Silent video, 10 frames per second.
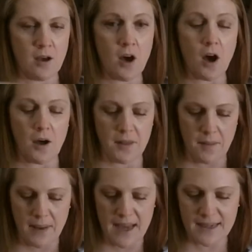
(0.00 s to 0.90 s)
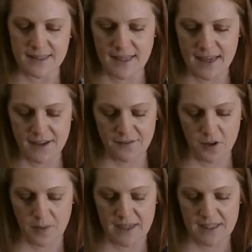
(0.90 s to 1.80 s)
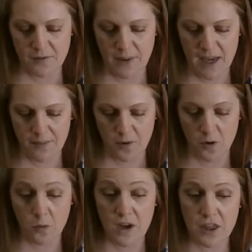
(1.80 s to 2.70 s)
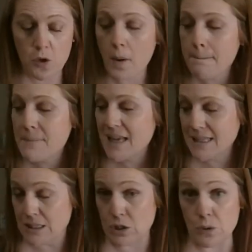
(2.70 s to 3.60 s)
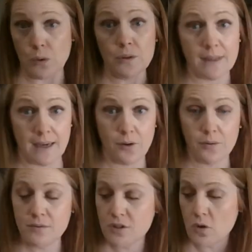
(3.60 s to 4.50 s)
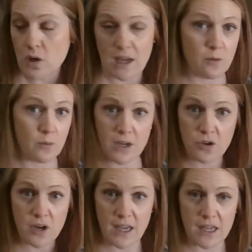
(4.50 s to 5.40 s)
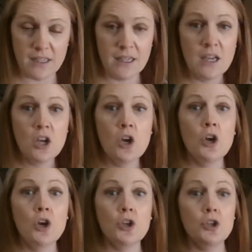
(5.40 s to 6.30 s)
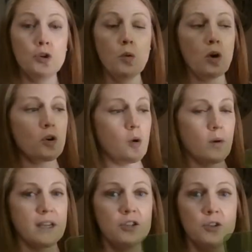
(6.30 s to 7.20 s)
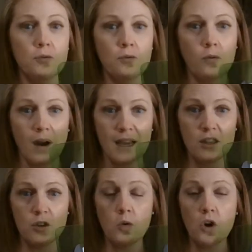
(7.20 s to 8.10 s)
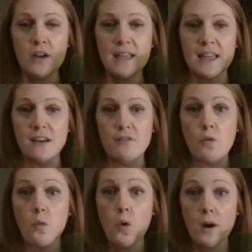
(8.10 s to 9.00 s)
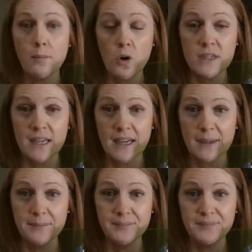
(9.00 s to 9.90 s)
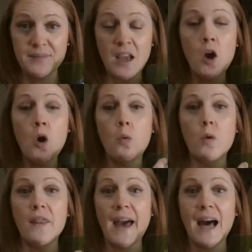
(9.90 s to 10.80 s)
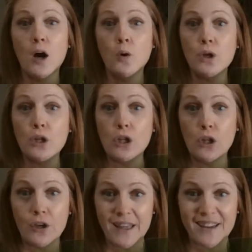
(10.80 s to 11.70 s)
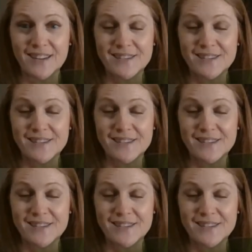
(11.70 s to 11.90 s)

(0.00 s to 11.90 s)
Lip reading: On the back side of your piece of paper with your pencil now, so not red crayon, you are going to write the word give one more time without looking.